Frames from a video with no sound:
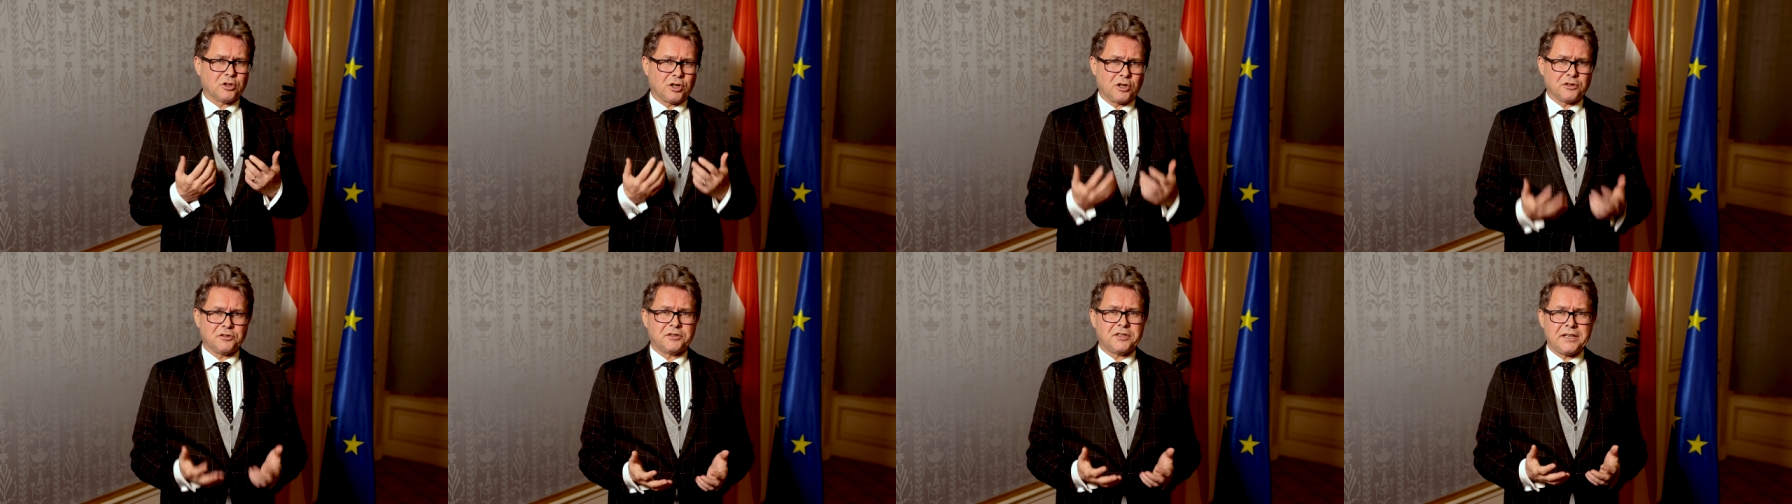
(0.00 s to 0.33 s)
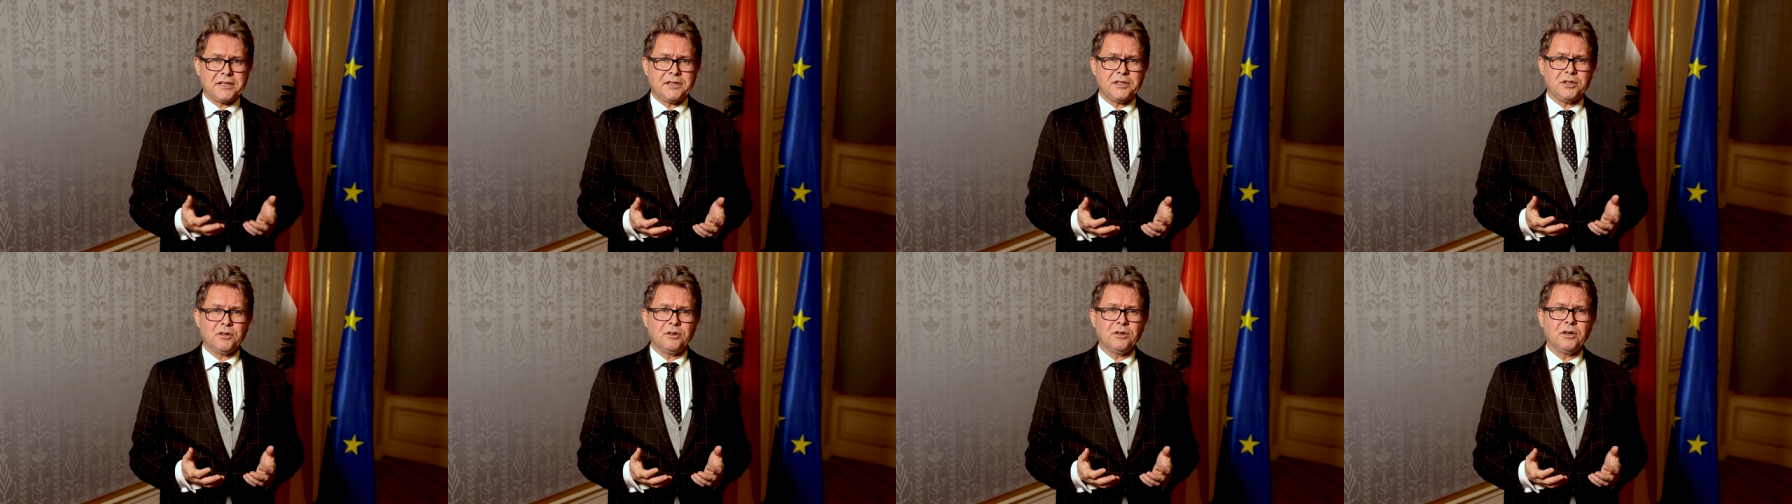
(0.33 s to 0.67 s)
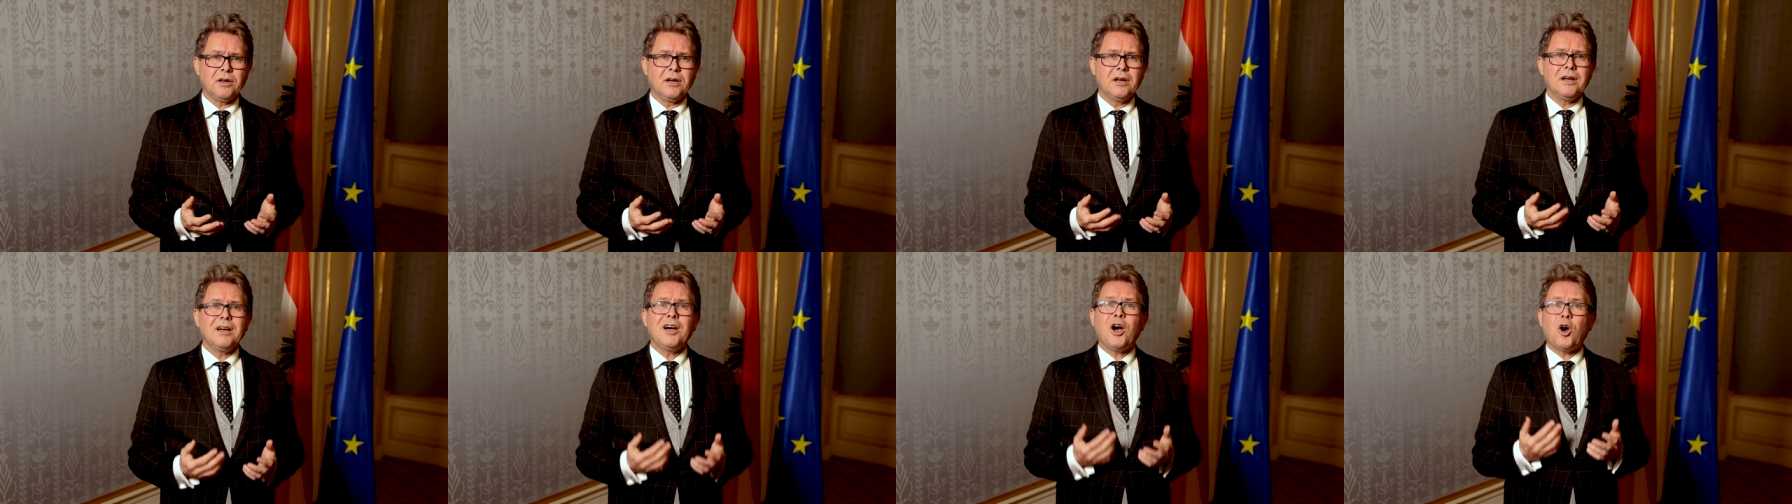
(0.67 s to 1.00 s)

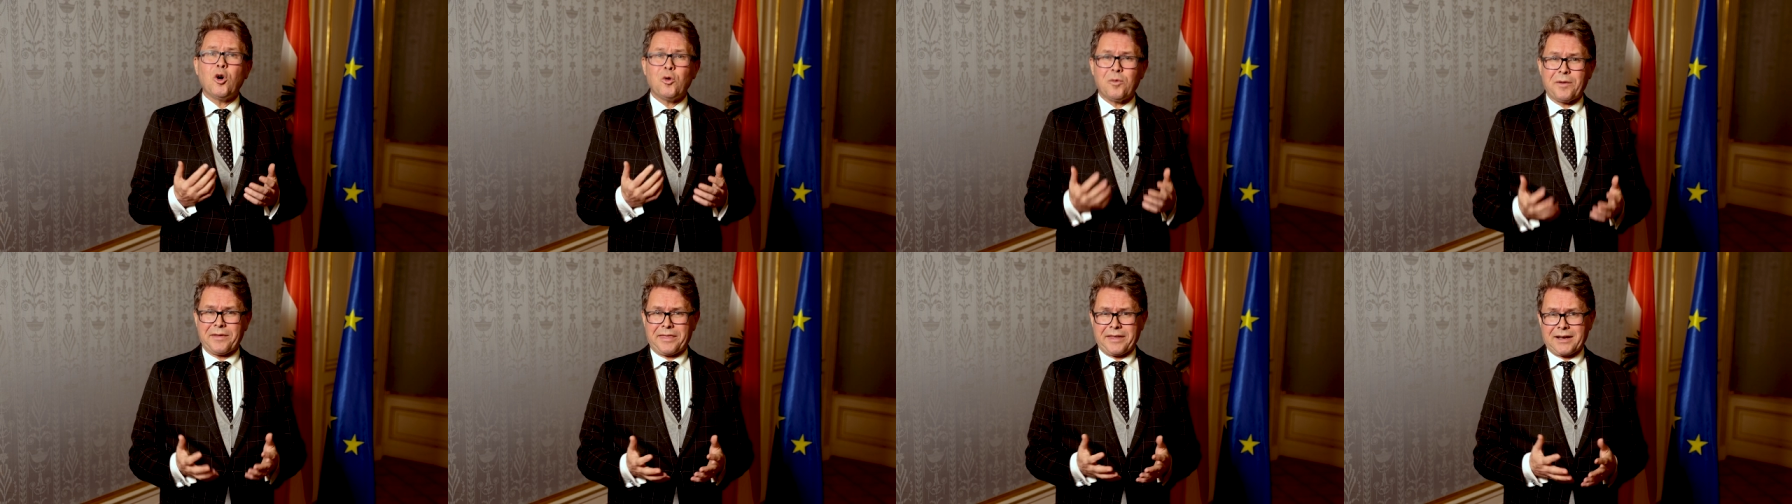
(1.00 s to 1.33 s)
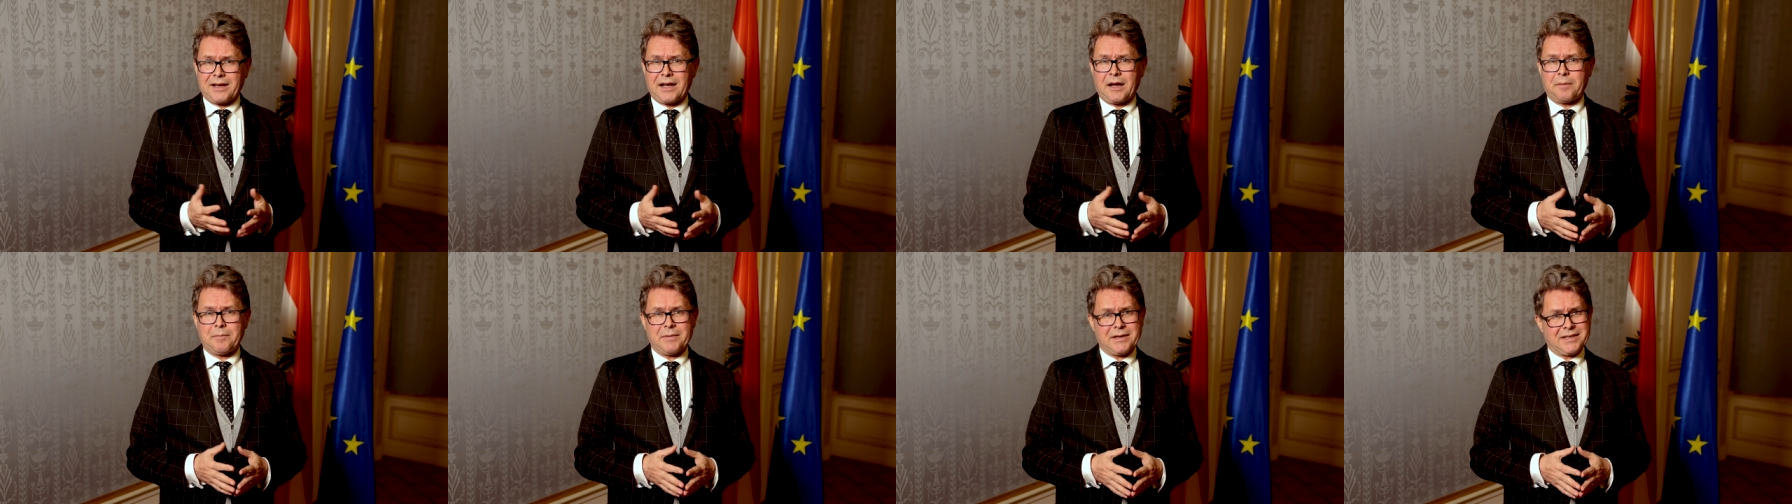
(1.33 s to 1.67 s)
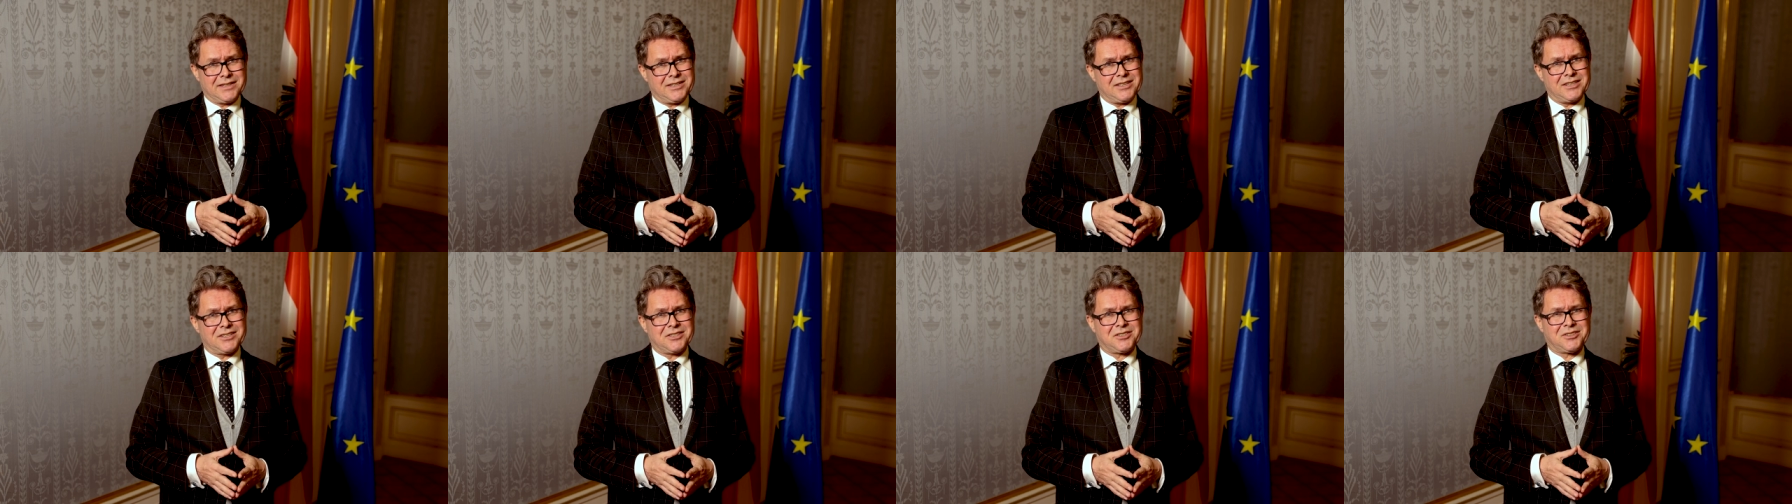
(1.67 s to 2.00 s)
continue over the
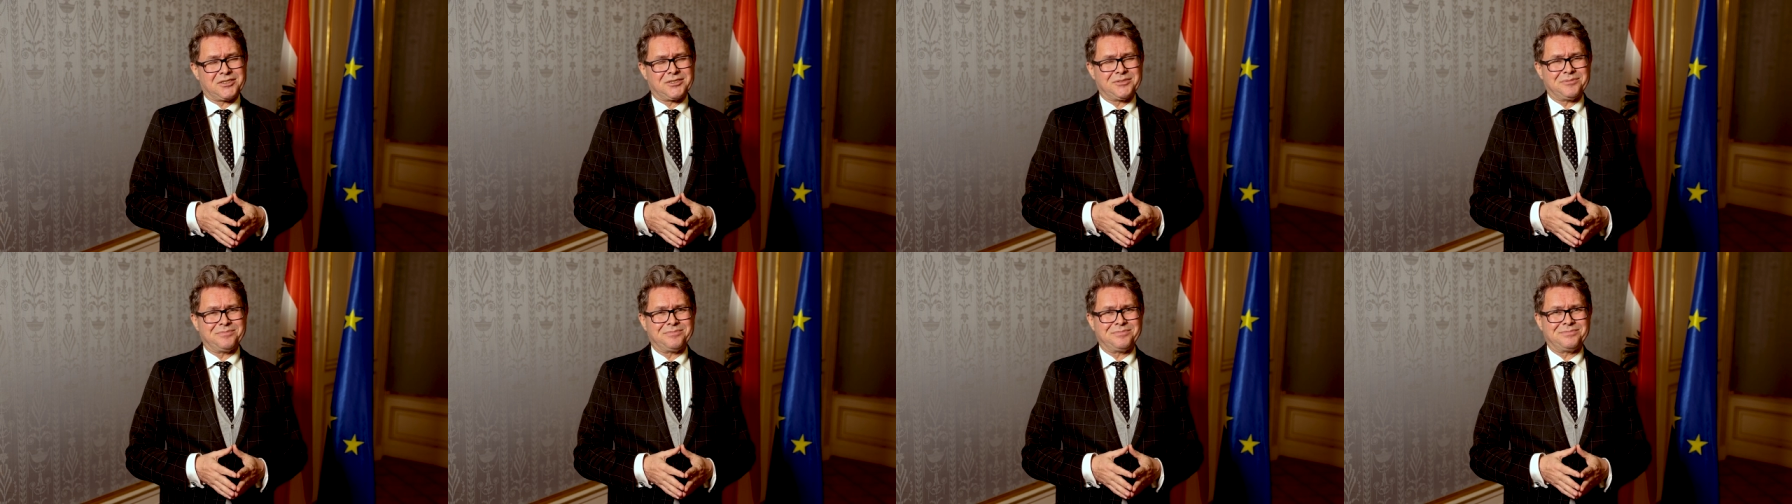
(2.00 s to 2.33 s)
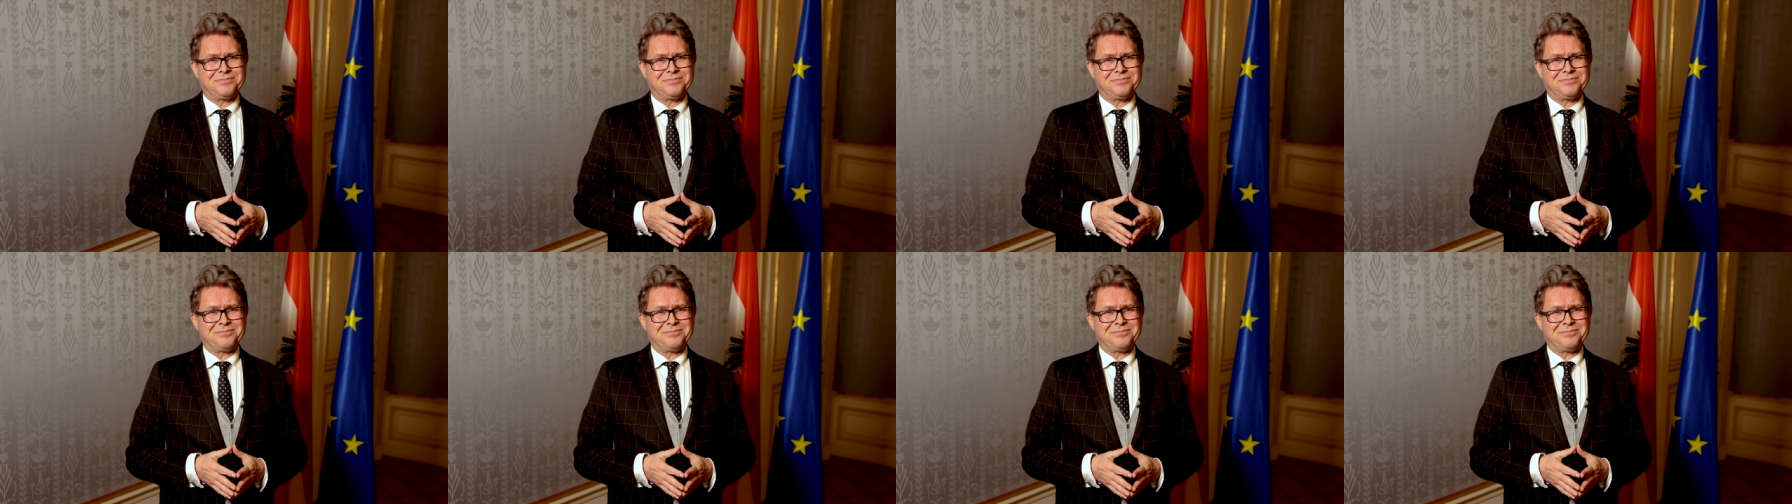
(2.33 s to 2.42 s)
coming years.